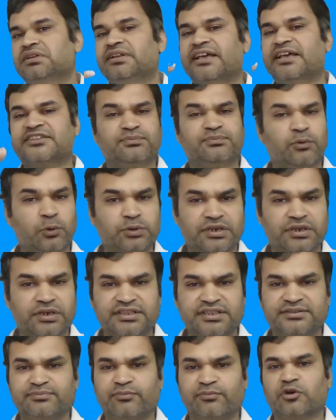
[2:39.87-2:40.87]
exporting
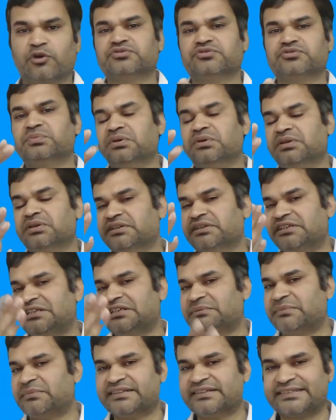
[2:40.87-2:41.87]
is possible,
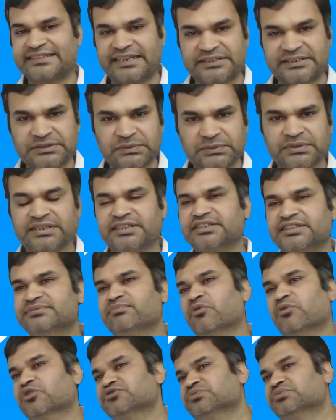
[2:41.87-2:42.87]
email scheduling is
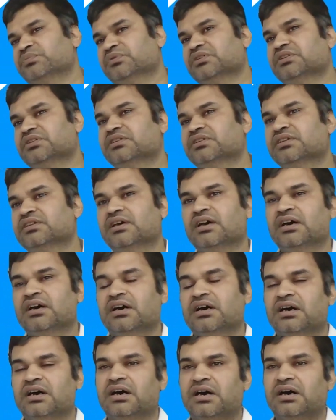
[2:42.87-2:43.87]
possible.
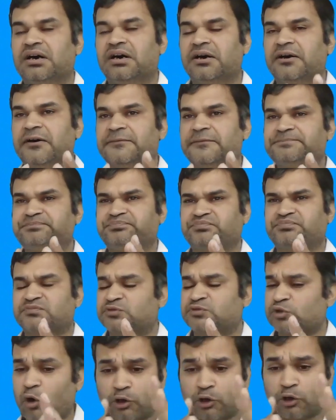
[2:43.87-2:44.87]

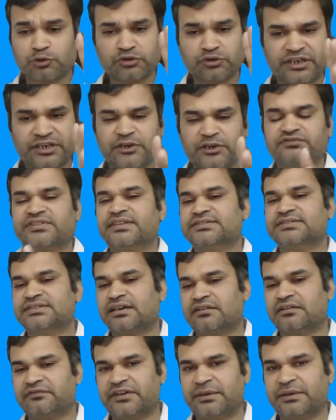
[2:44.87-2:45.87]
So all those kind of things
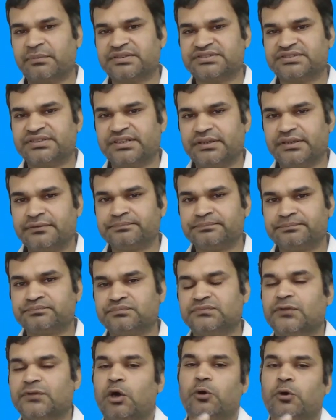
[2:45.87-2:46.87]
are very much there.
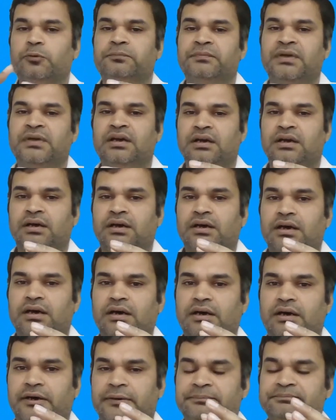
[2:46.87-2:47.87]
Now,
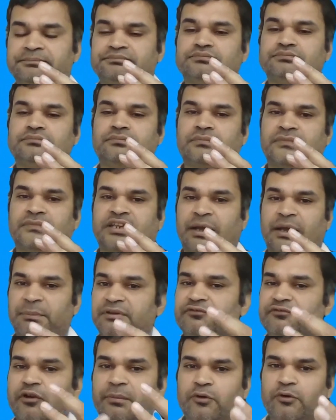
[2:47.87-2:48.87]
uh, coming
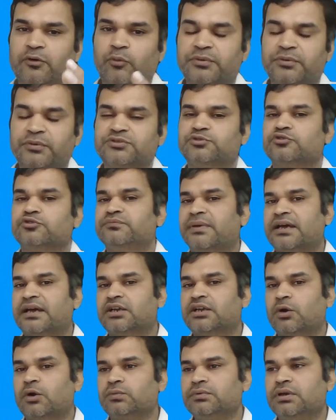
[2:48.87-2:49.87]
from an open source
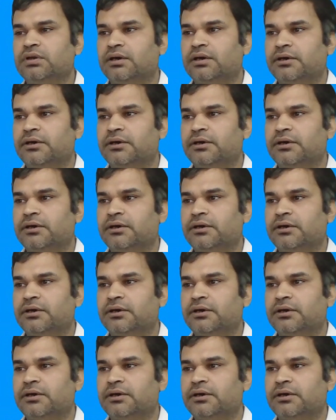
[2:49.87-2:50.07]
background,